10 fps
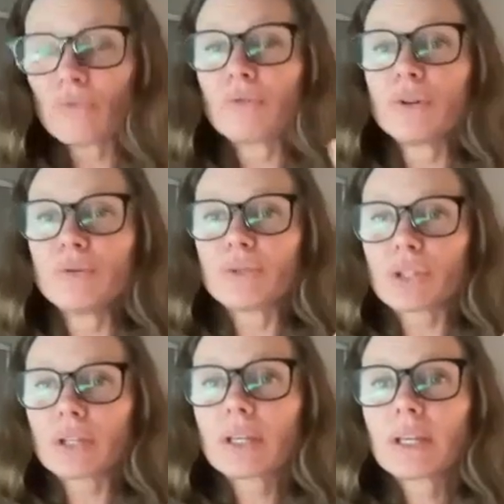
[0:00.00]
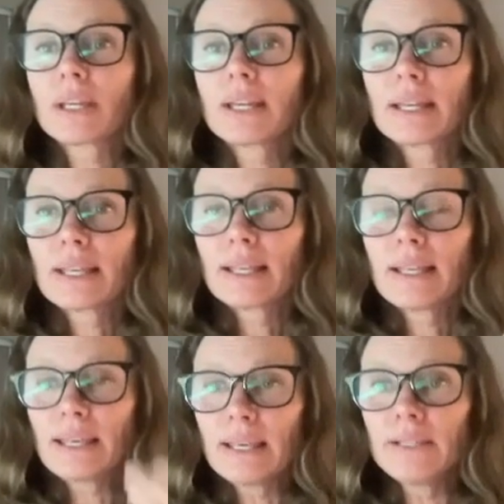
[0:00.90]
because the root
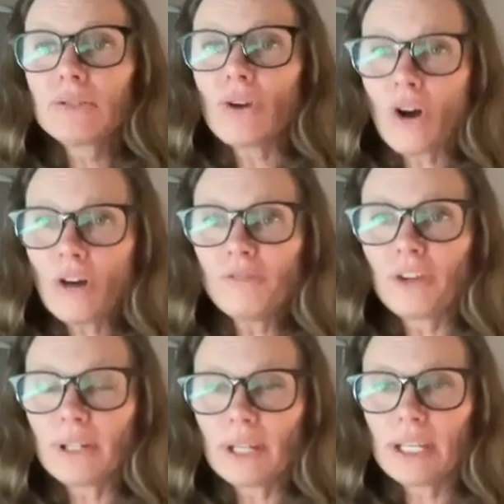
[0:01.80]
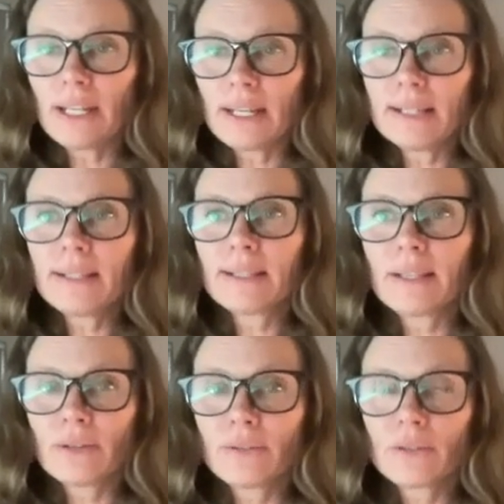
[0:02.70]
is often it
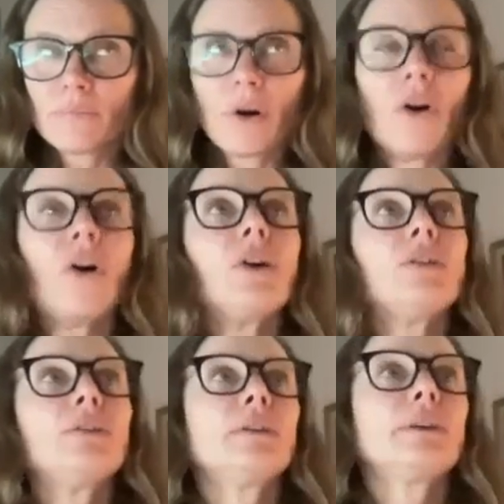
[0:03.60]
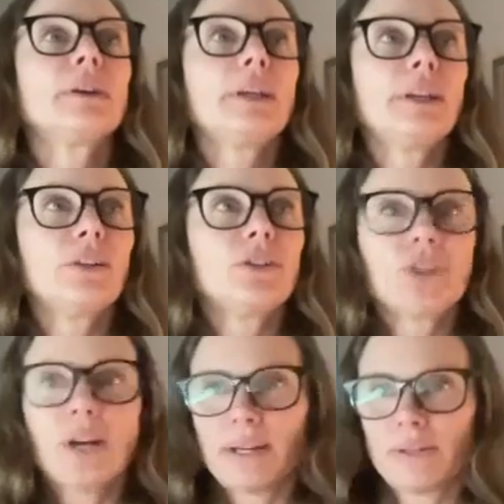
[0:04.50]
is the small
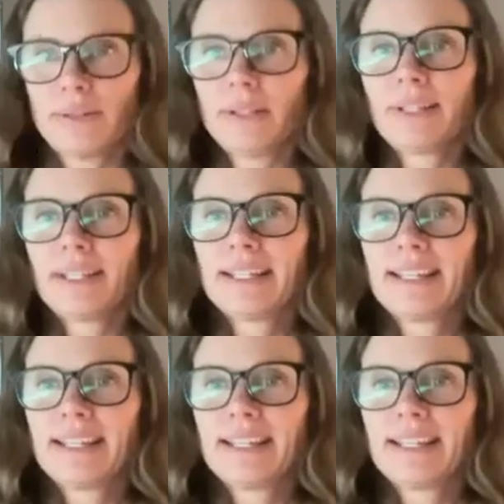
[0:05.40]
inner child